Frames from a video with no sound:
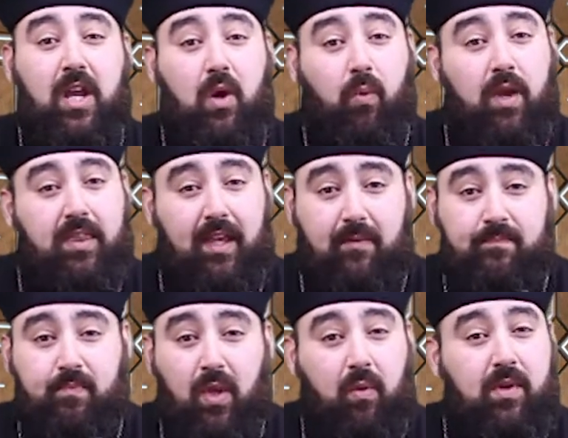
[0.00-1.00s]
With
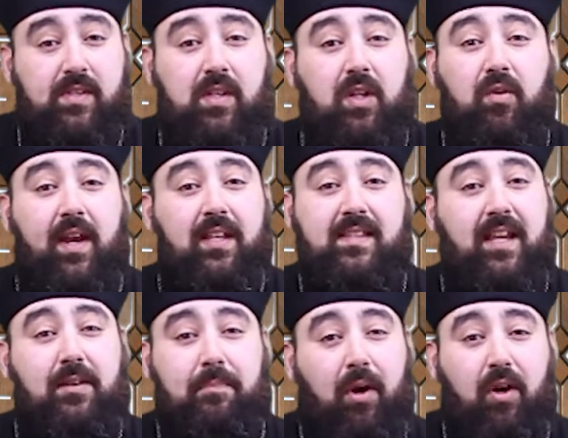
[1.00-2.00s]
him was the great
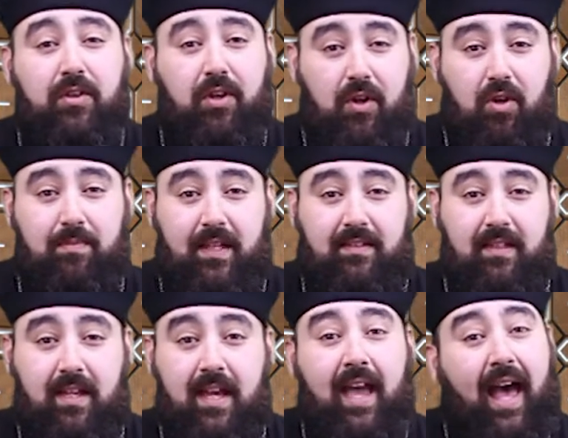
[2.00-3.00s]
Saint Paul the Hermit.
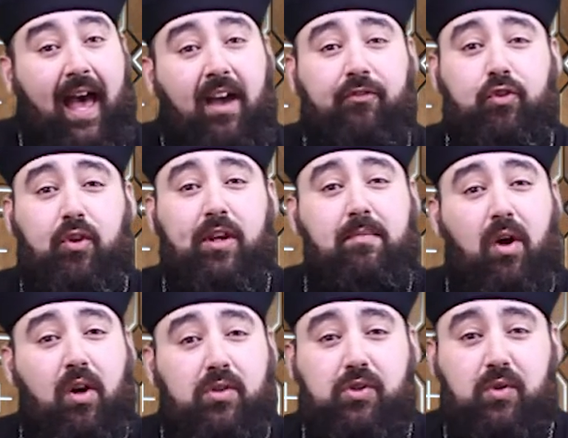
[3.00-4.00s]
After him
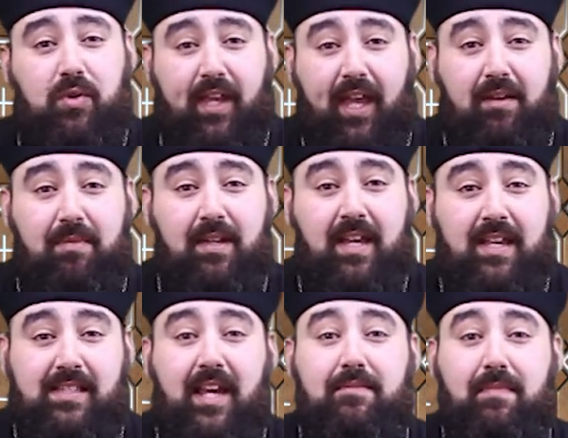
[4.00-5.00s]
also came
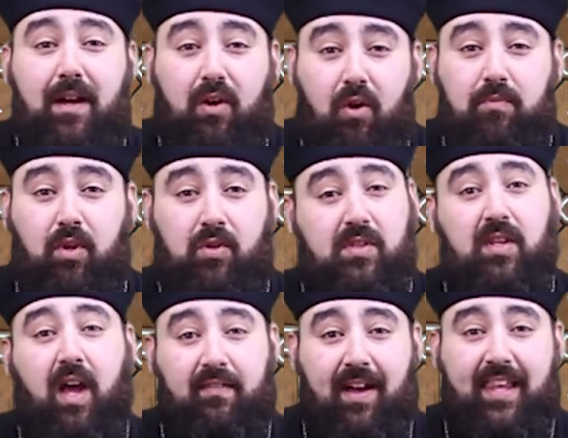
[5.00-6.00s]
Saint Pachomius
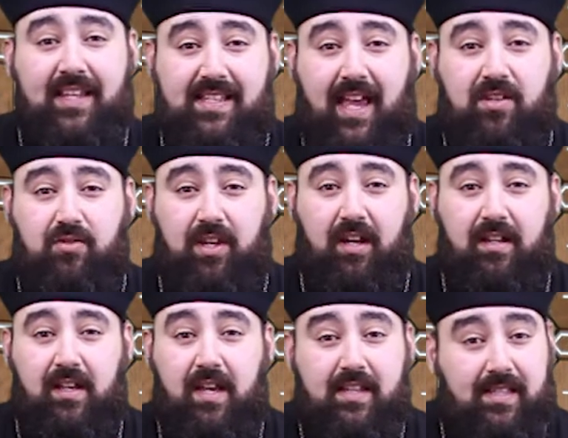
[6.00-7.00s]
of Alexandria.
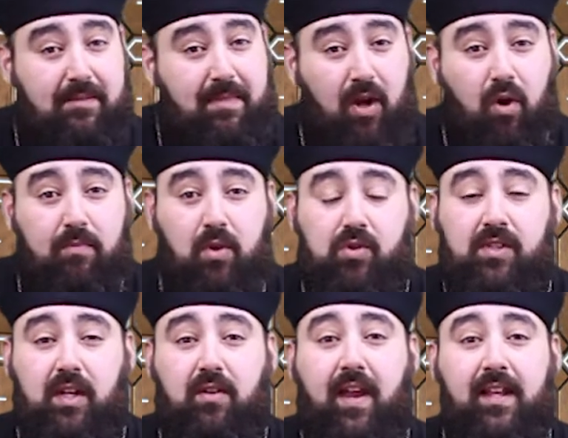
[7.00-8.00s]
Saint Pachomius
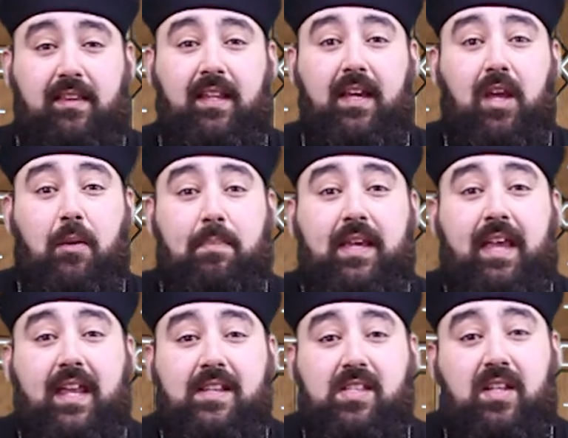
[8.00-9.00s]
the Great
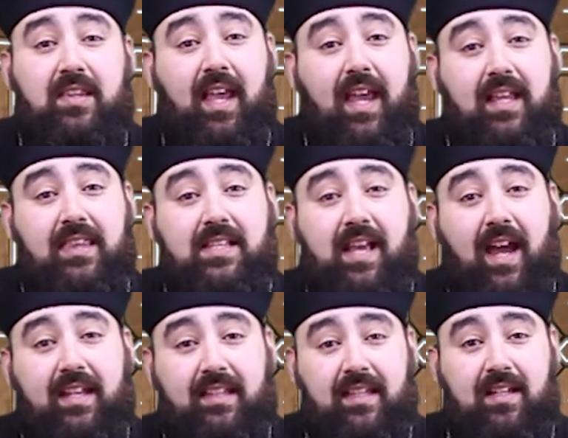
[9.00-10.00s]
begins to take this
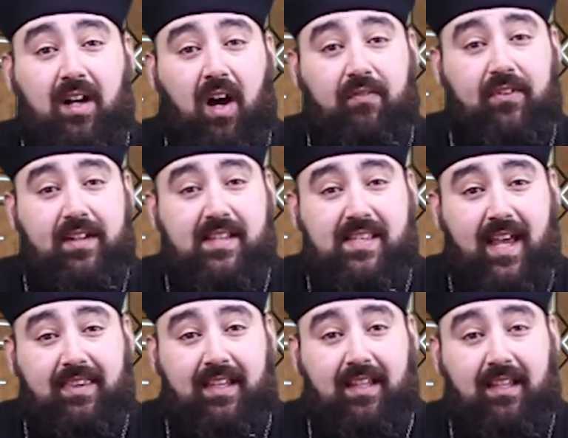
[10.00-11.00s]
idea of an
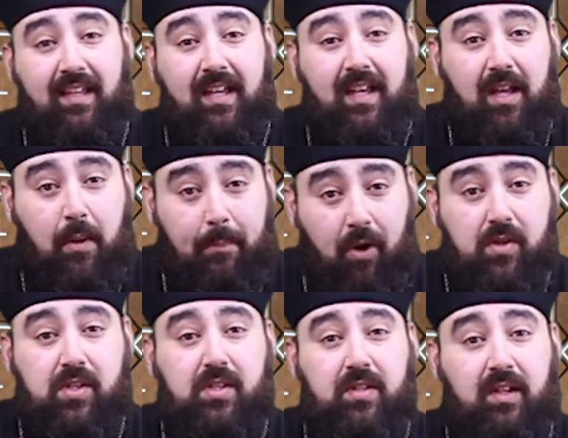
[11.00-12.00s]
ascetic
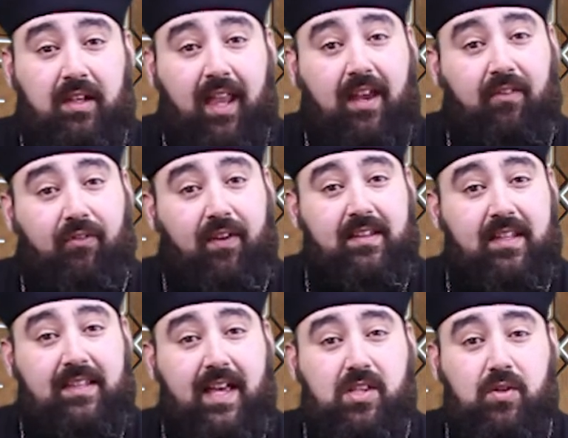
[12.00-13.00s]
personal life in the
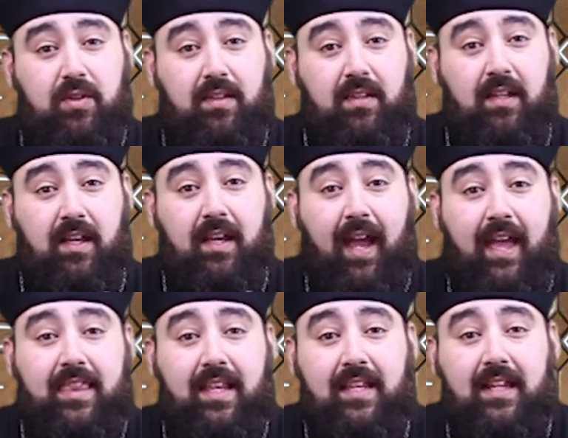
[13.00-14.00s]
desert,
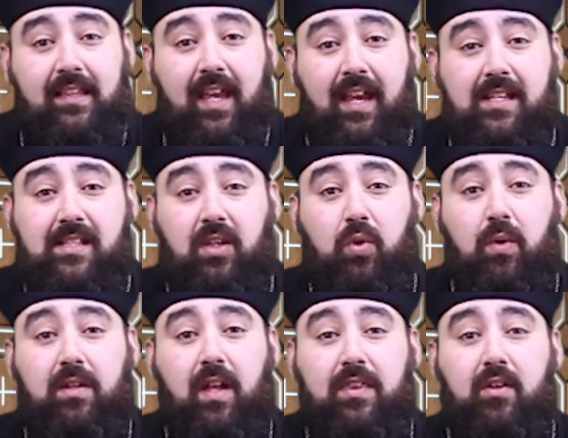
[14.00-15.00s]
and then he takes it to
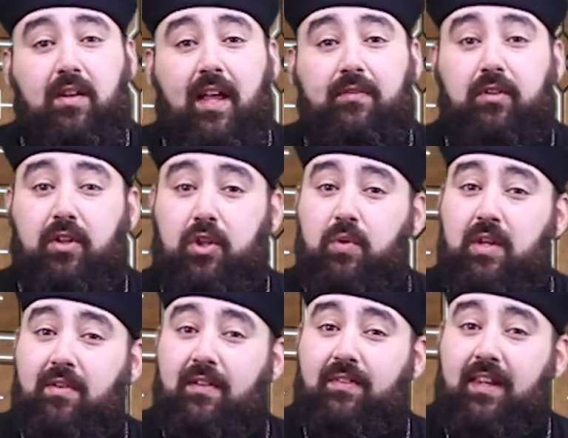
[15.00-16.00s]
another level through the
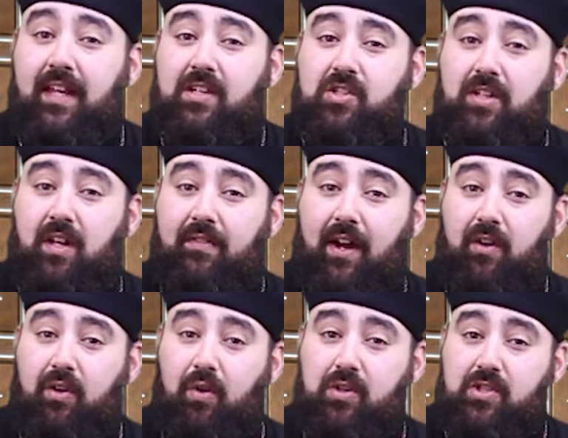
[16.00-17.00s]
revelation of our
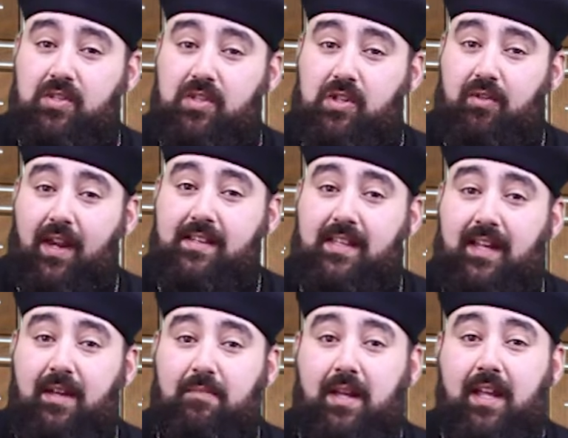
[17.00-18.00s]
Lord Jesus Christ to
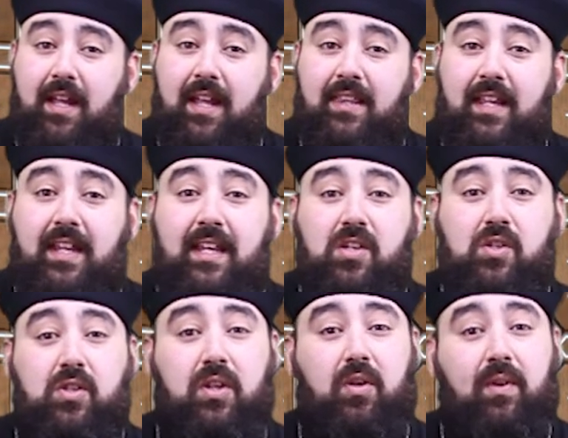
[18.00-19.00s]
him, that he is
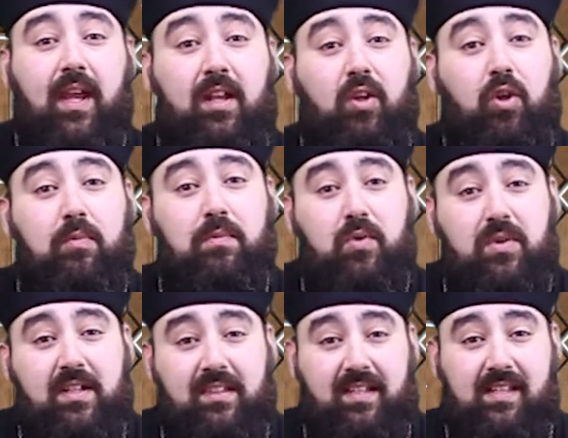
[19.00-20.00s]
to create
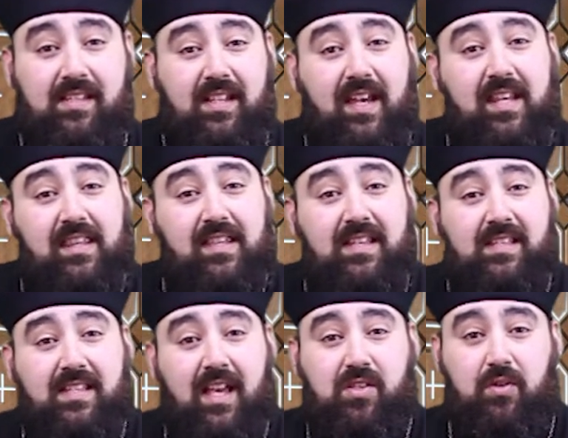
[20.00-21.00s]
communities in these
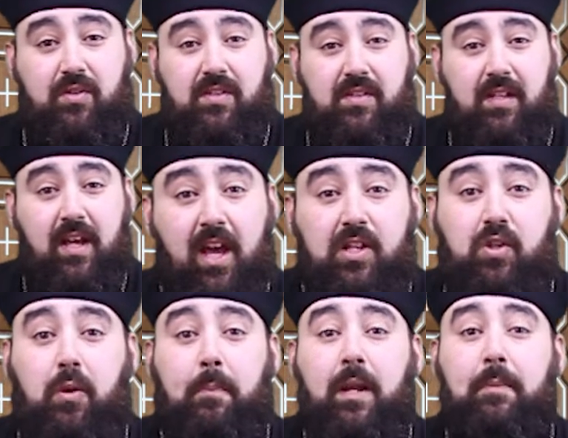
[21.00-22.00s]
deserts
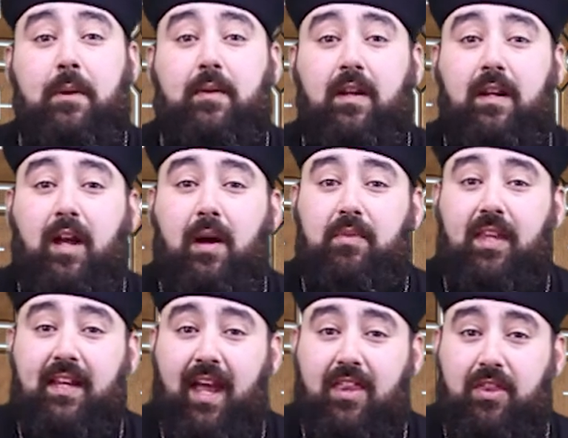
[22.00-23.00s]
so that people can come
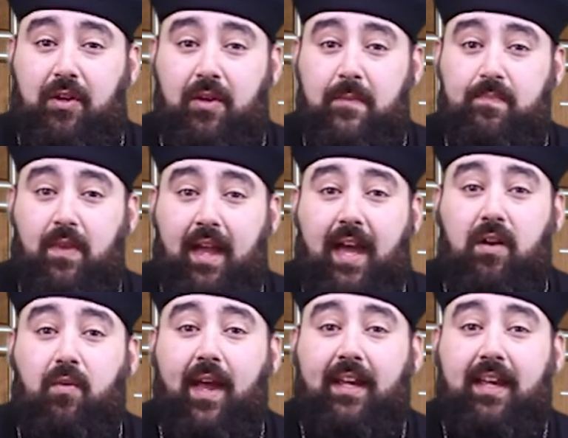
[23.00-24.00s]
together
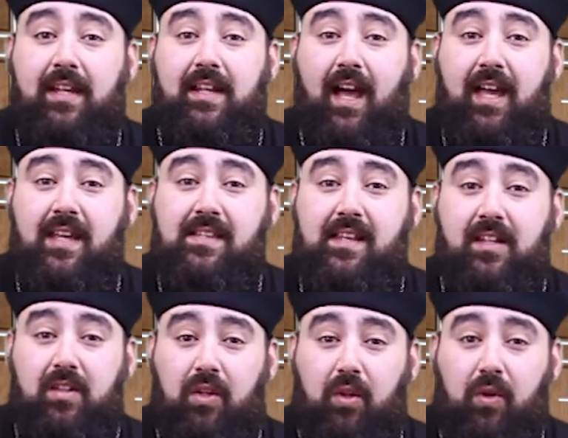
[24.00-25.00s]
and recognize
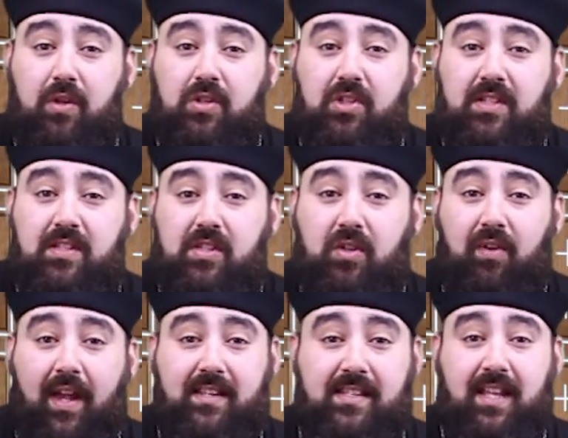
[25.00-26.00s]
the Lord Jesus
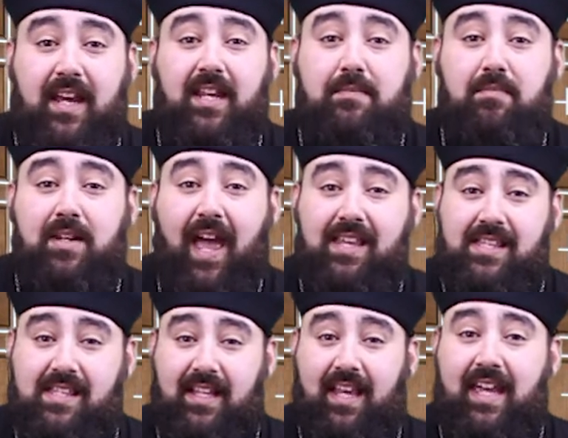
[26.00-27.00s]
Christ in a
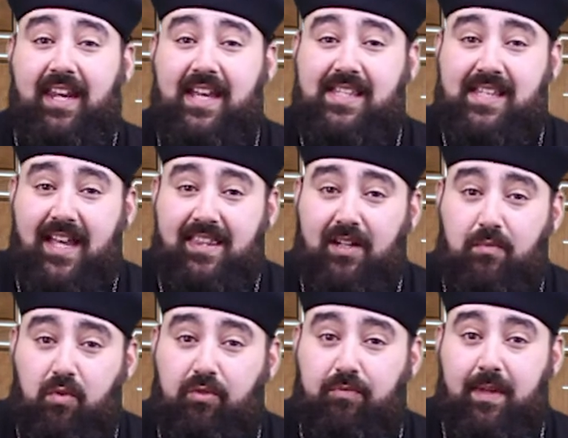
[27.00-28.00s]
monastic and ascetic
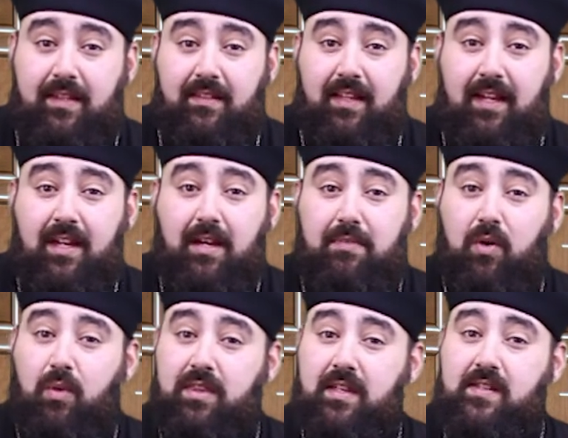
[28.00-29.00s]
movement, but
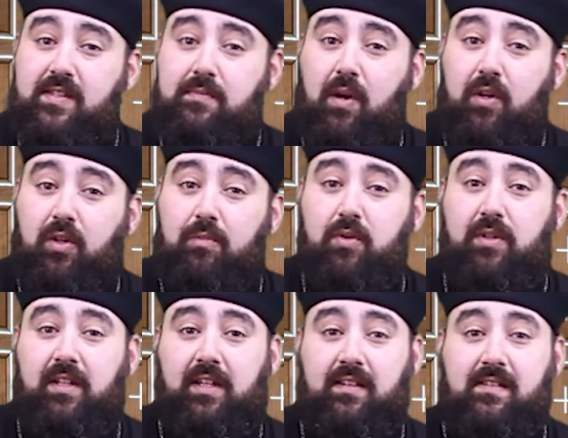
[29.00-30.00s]
within small
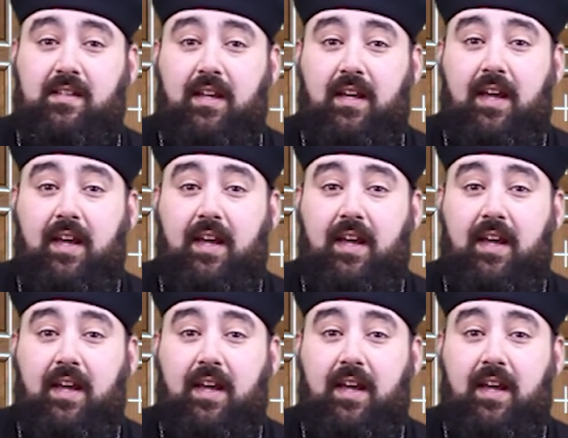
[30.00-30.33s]
communities.